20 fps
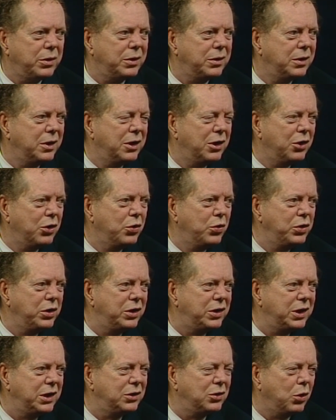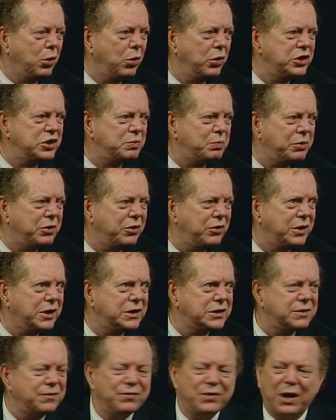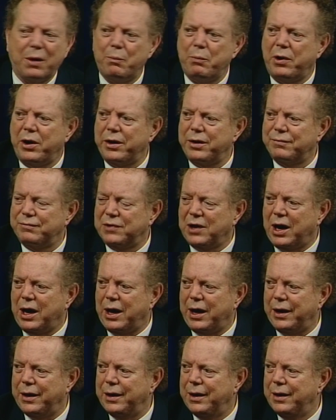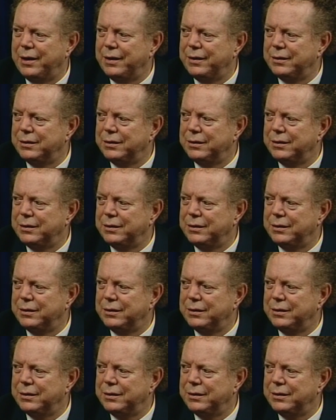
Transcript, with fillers: Well, who do you think the Holy Spirit is if not part of God?